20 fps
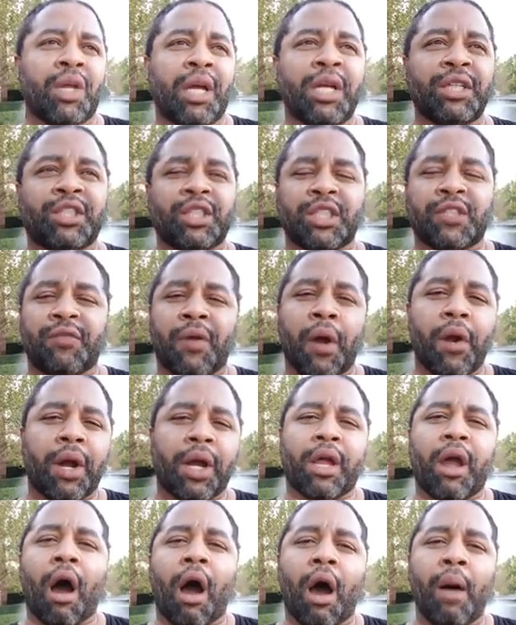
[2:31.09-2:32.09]
This is very
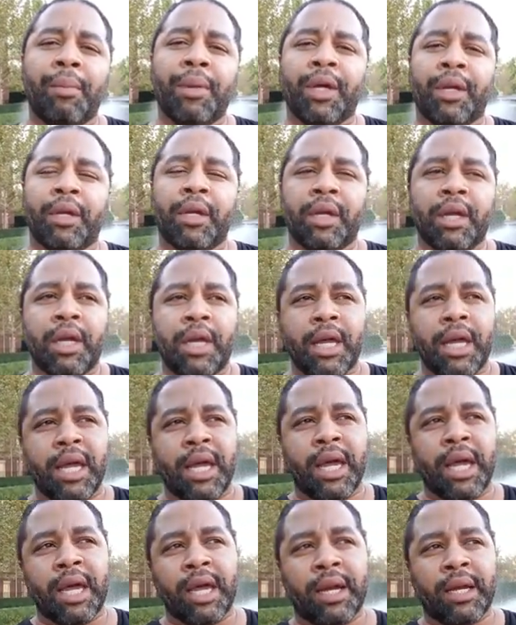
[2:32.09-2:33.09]
common
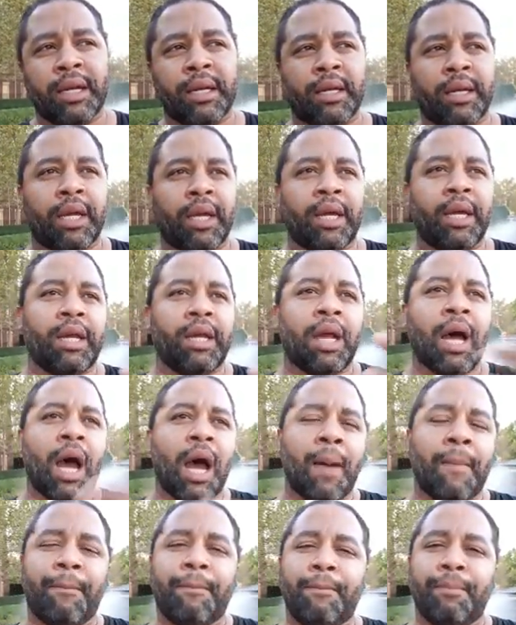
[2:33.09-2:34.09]
in
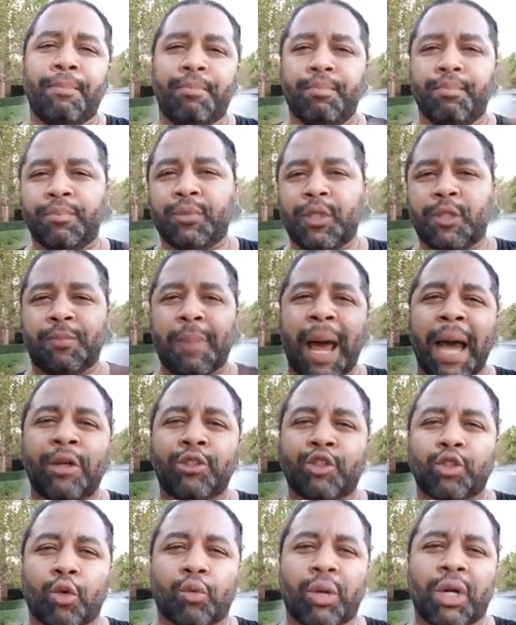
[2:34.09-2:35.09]

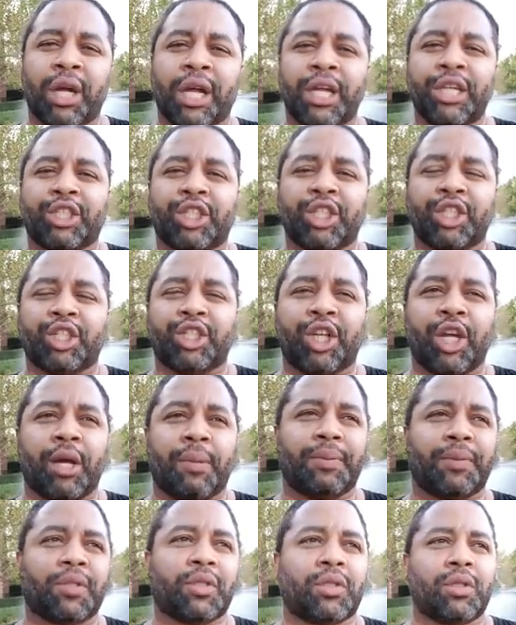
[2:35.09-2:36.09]
spousal
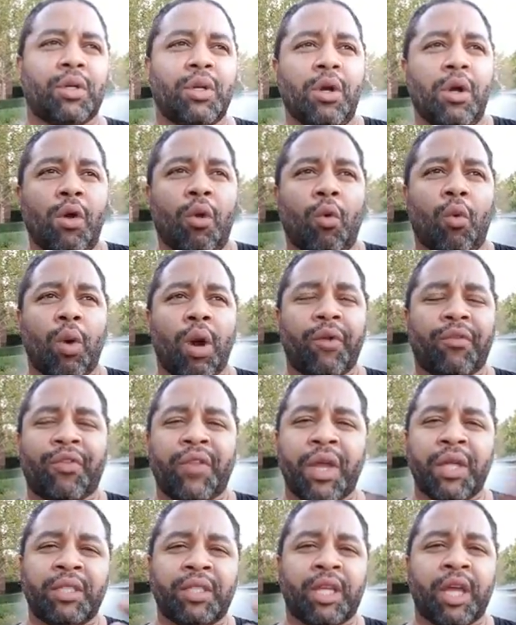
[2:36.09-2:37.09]
relationships where
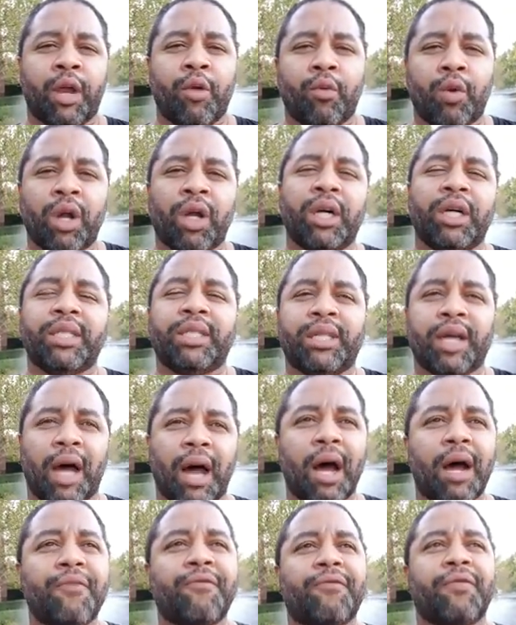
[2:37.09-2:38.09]
things get really
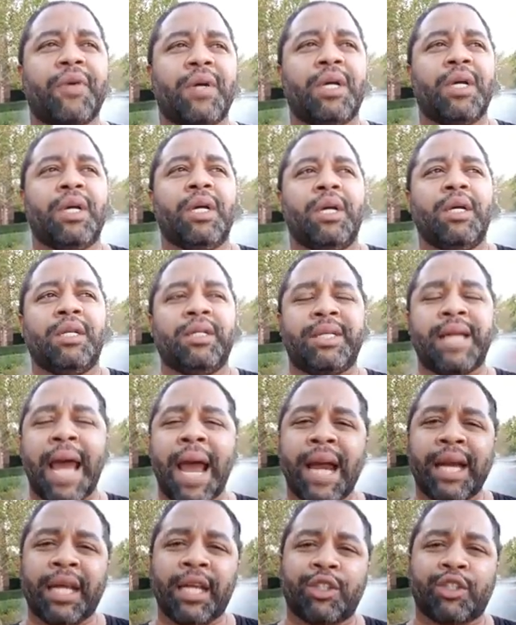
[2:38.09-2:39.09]
tough.
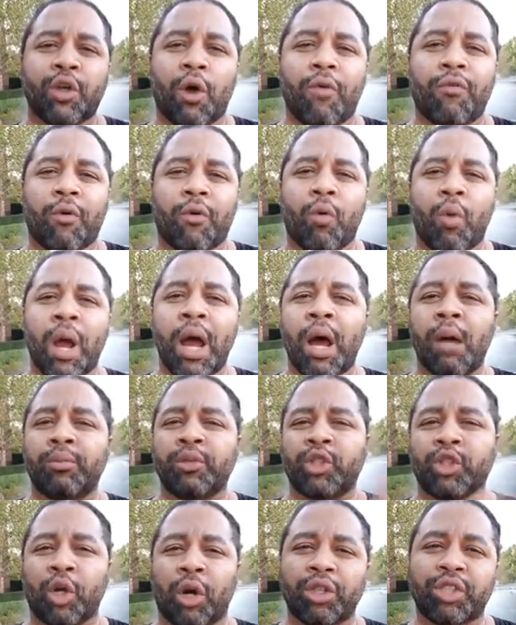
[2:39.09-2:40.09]
Dad gets overwhelmed,
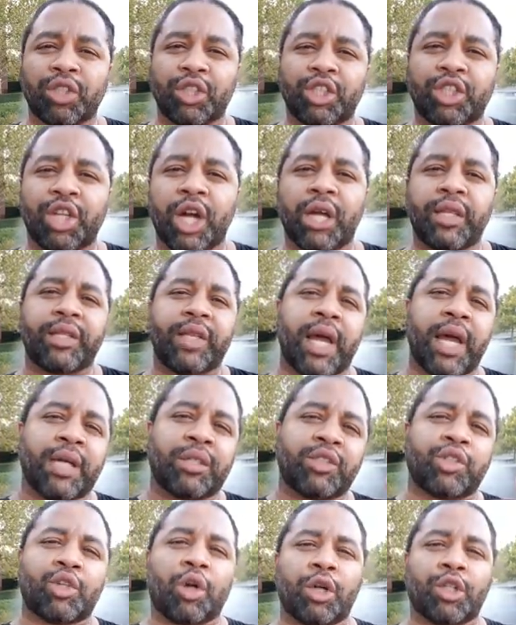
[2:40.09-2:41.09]
starts to shut down,
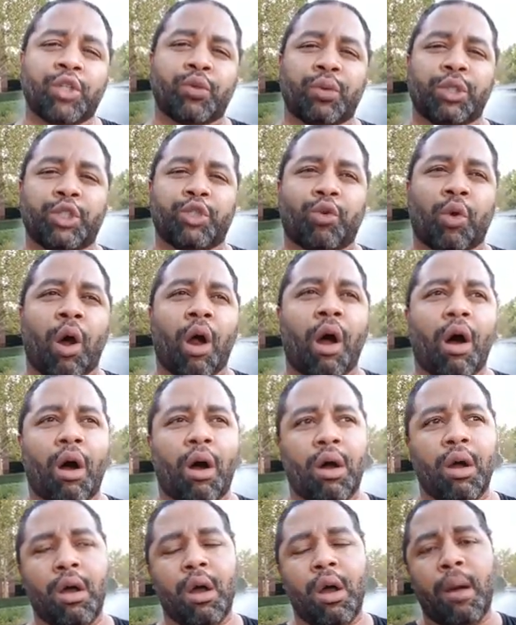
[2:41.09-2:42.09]
starts to withdraw.
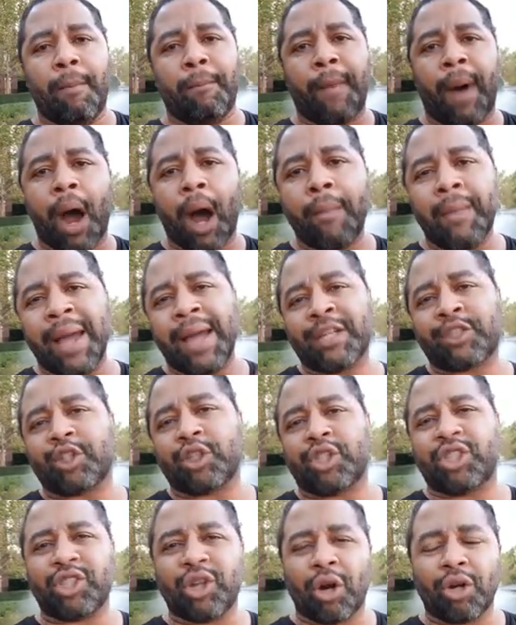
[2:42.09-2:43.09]
Mom
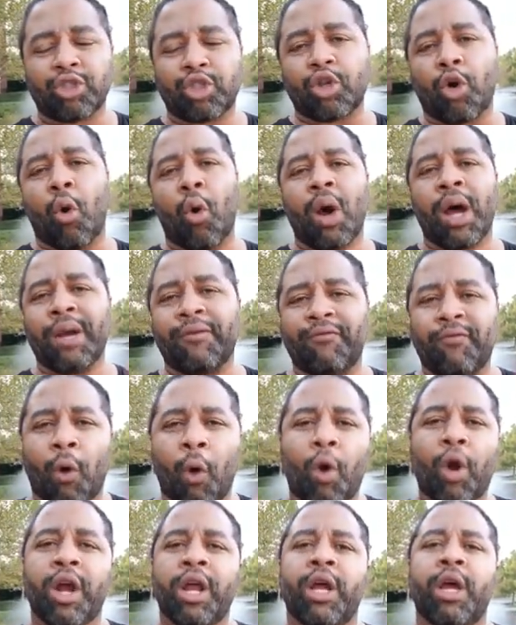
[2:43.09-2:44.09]
actually starts going
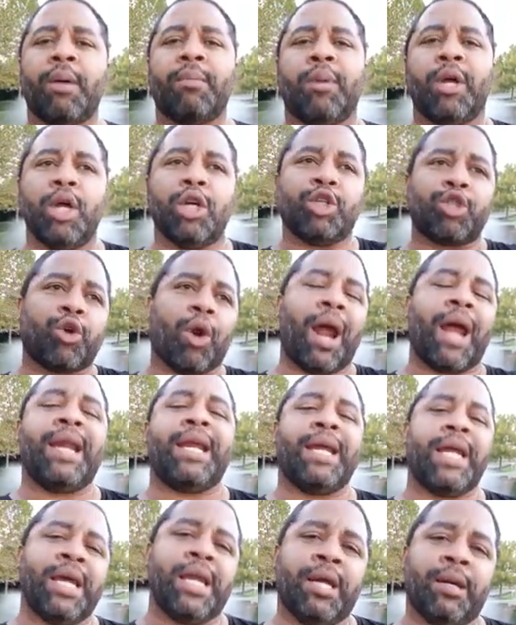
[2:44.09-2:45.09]
for him, trying
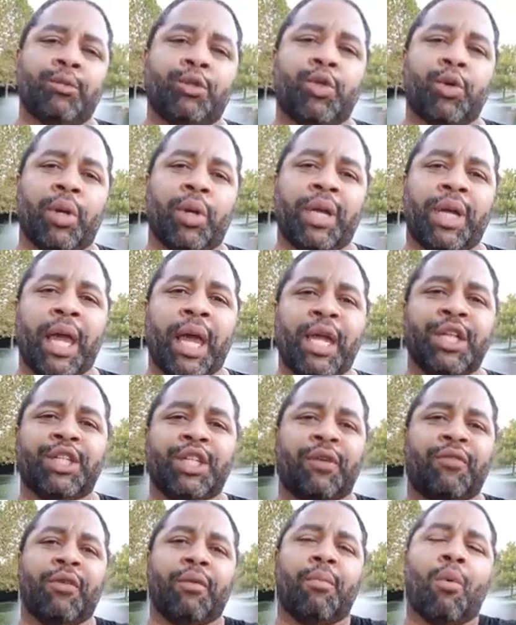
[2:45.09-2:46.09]
to get him to engage
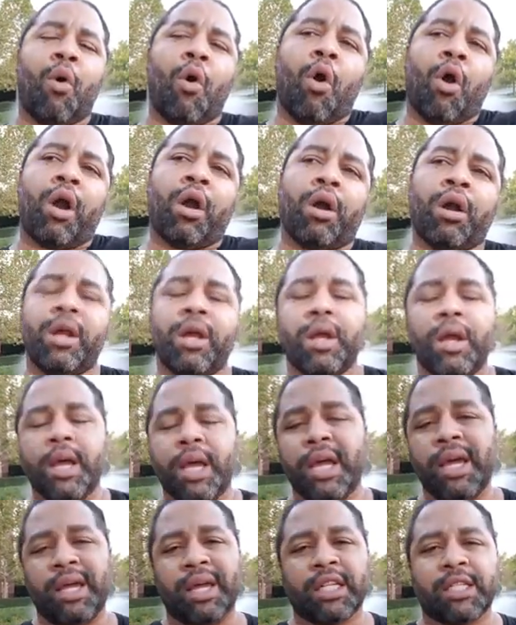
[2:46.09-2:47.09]
even more.
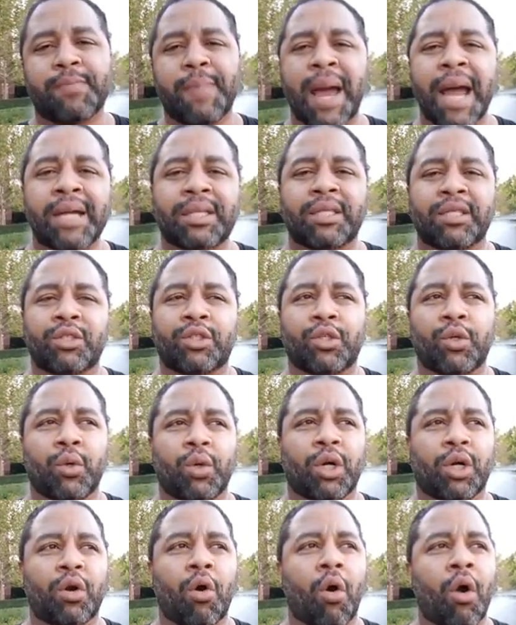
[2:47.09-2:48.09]
He gets backed into
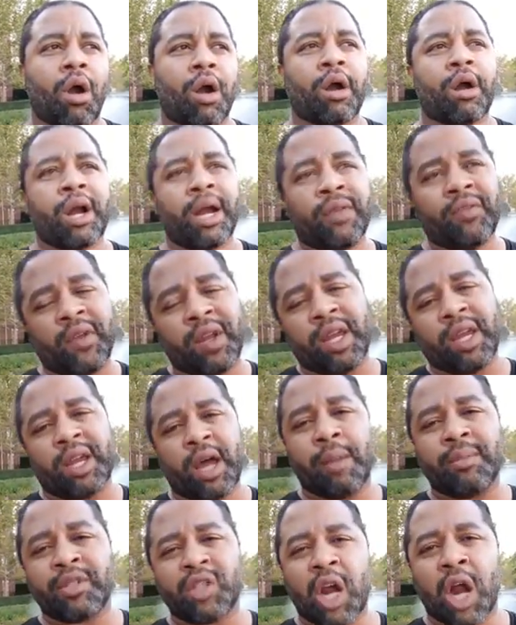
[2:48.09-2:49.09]
a corner, and then he
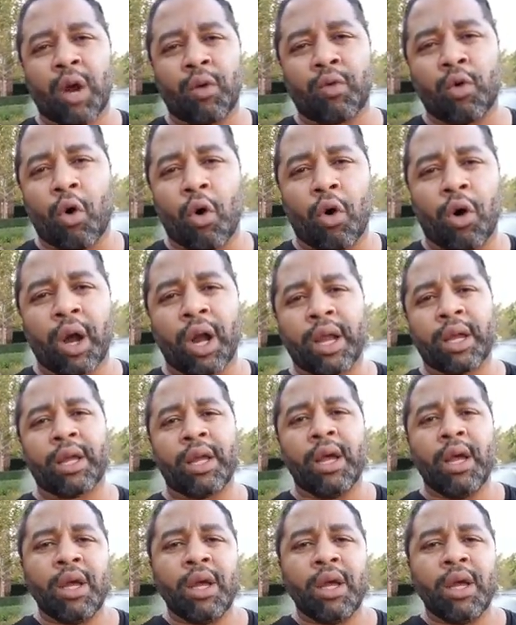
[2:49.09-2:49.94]
comes out roaring.